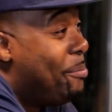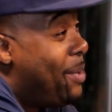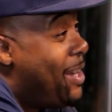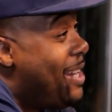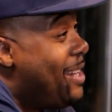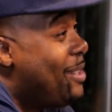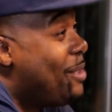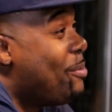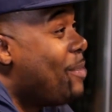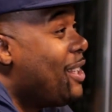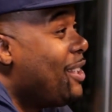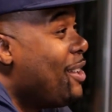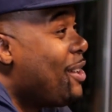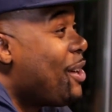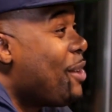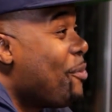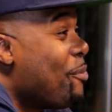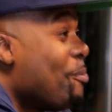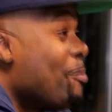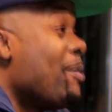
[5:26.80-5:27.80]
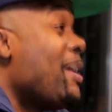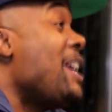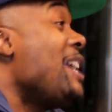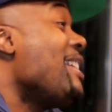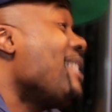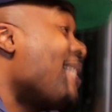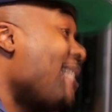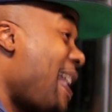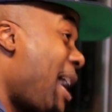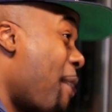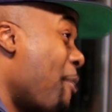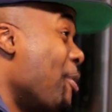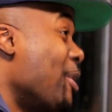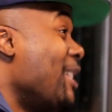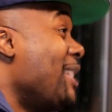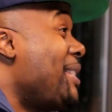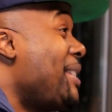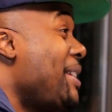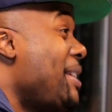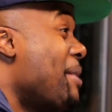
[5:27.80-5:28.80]
Beans now want
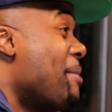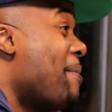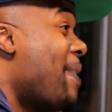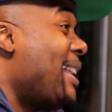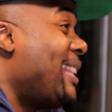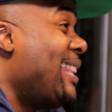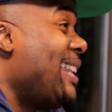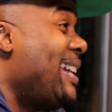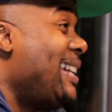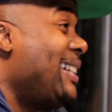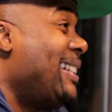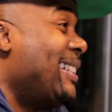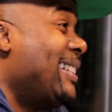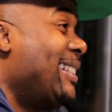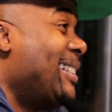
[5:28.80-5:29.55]
to see him, I think.